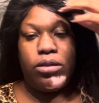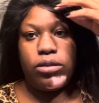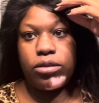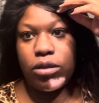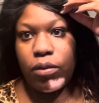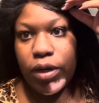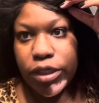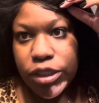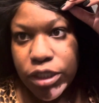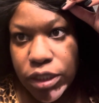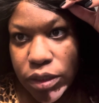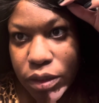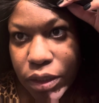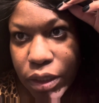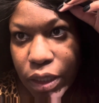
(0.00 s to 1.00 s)
So I
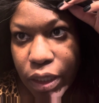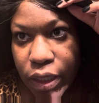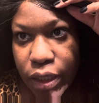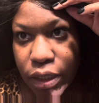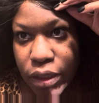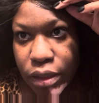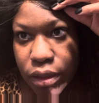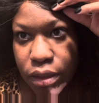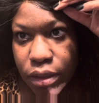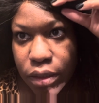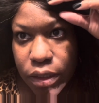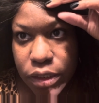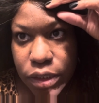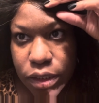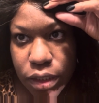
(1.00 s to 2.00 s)
just cut
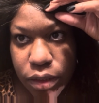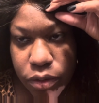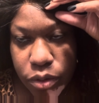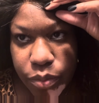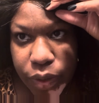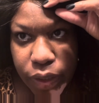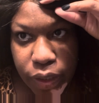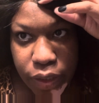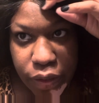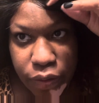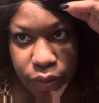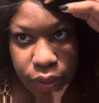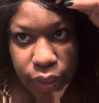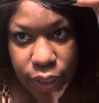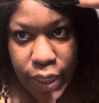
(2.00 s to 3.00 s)
just a little bit here
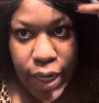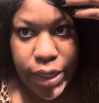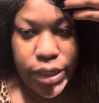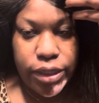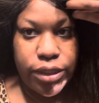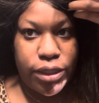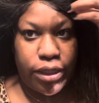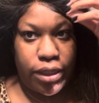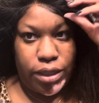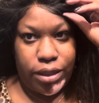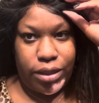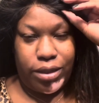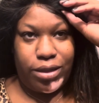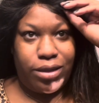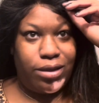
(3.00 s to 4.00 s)
and I kind of
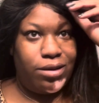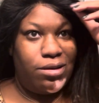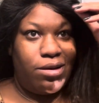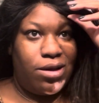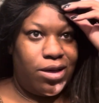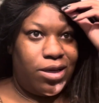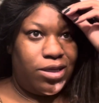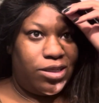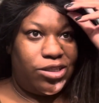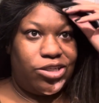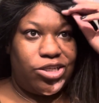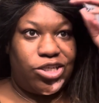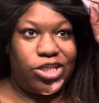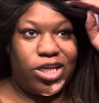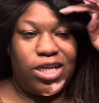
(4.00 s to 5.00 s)
did
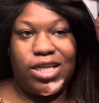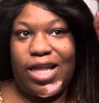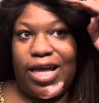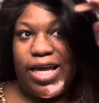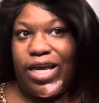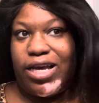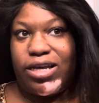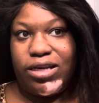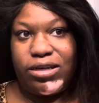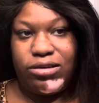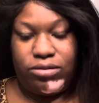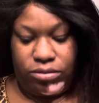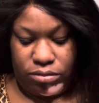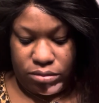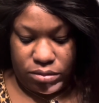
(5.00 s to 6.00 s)
just a like,
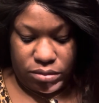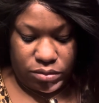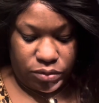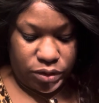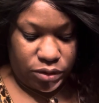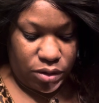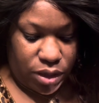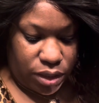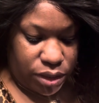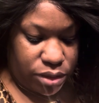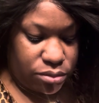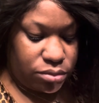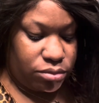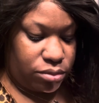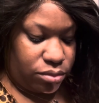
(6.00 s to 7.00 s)
what do you call it?
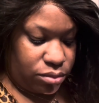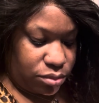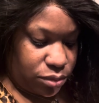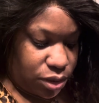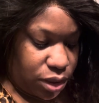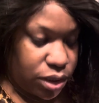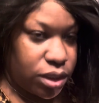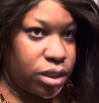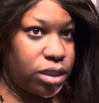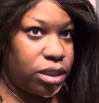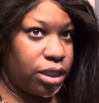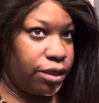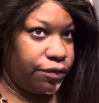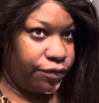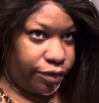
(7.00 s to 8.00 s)
A
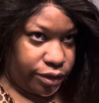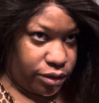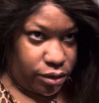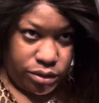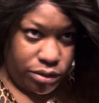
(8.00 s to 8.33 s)
sliver.